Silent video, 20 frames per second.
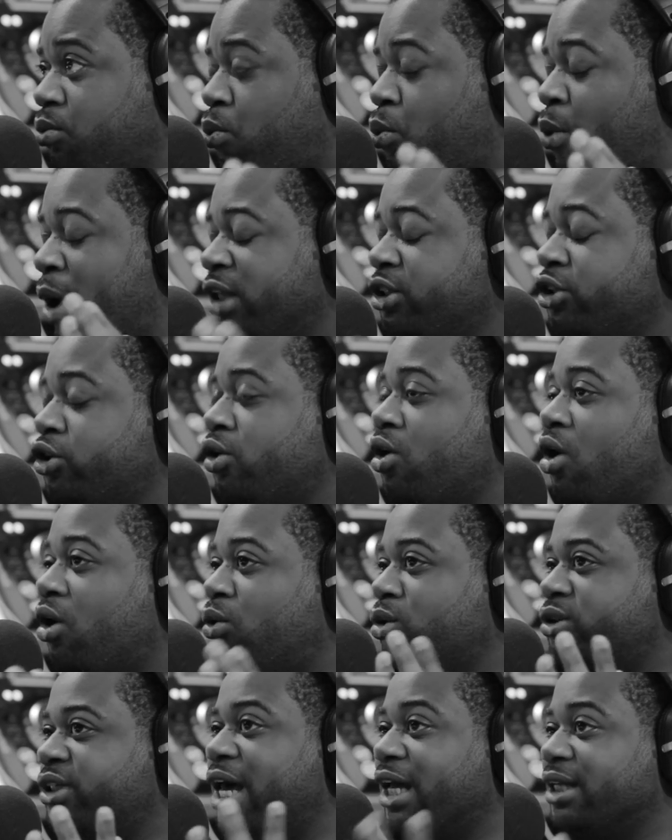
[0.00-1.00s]
When did you lot
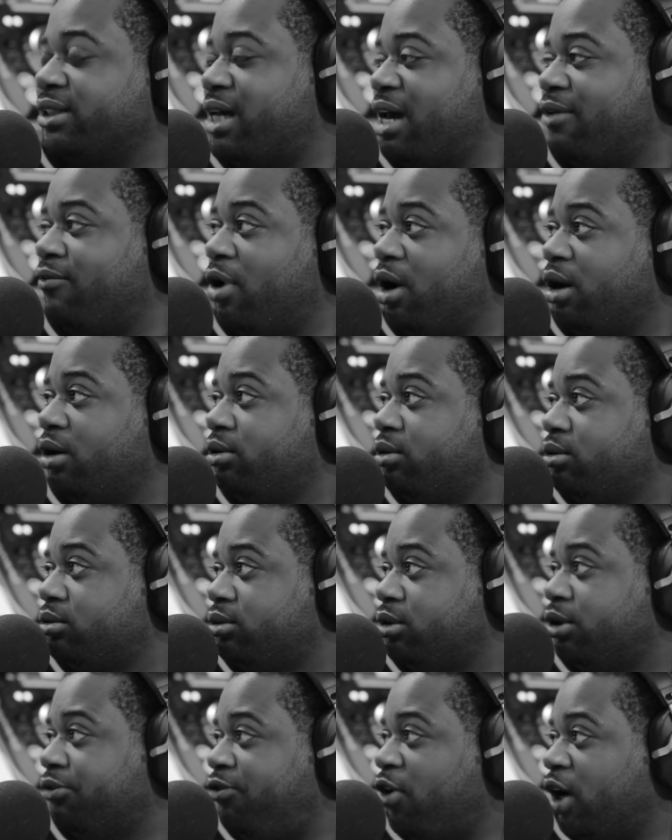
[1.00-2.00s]
all to get together?
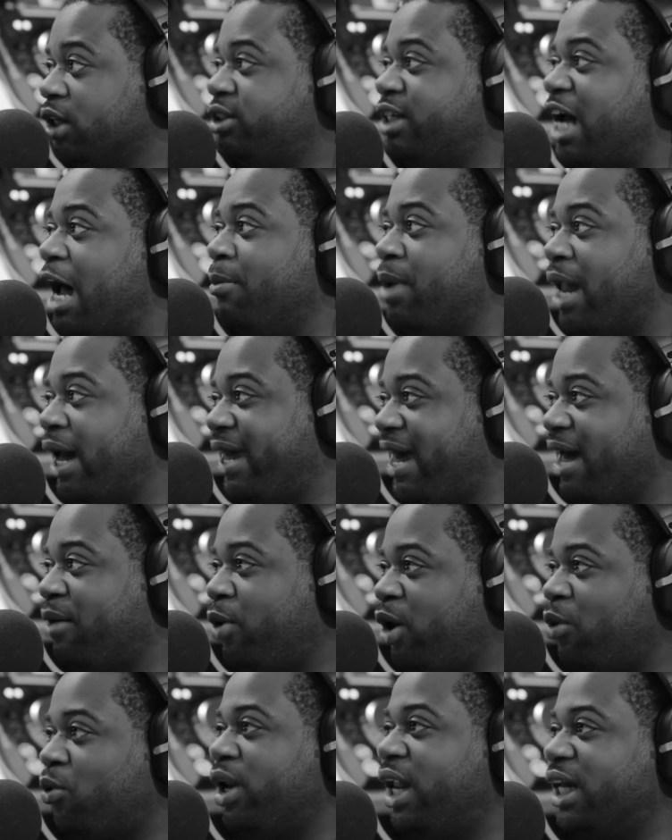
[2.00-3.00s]
The that first was time, like, yeah,
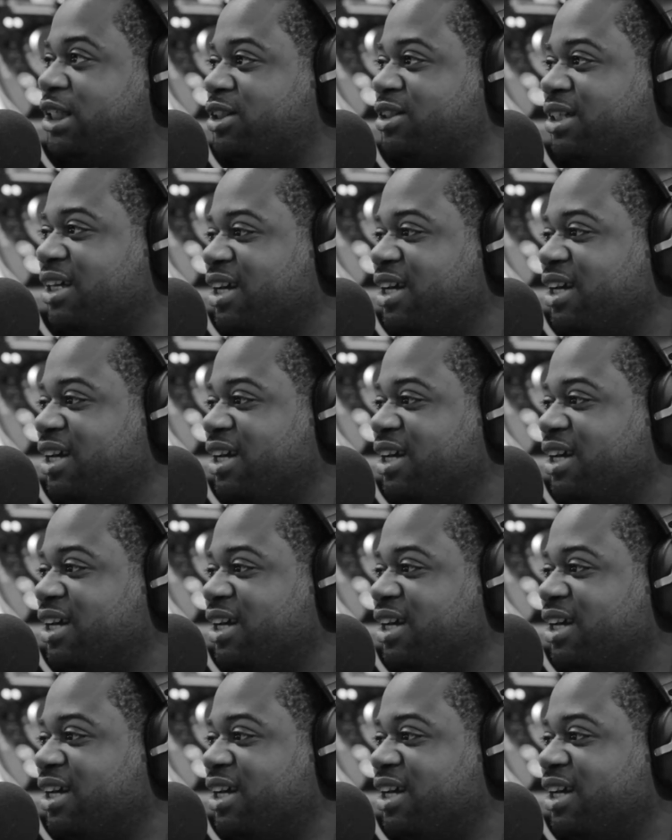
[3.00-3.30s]
we would, let's